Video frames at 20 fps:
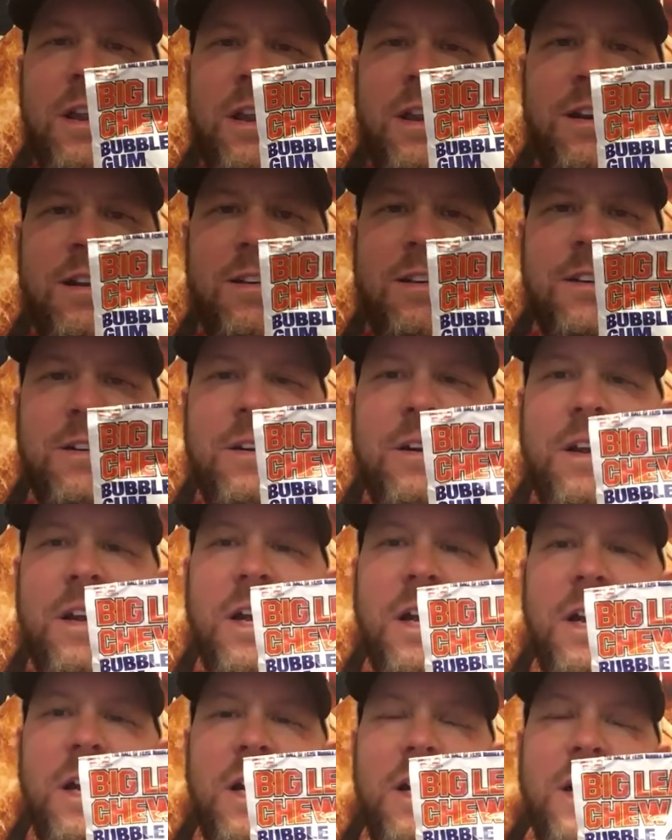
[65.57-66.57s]
here.
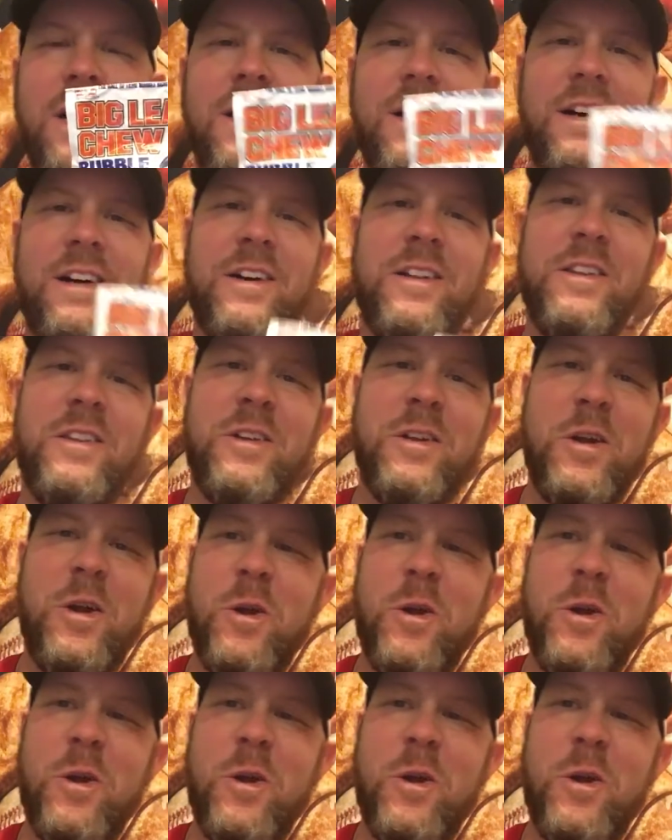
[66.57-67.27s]
Uh, the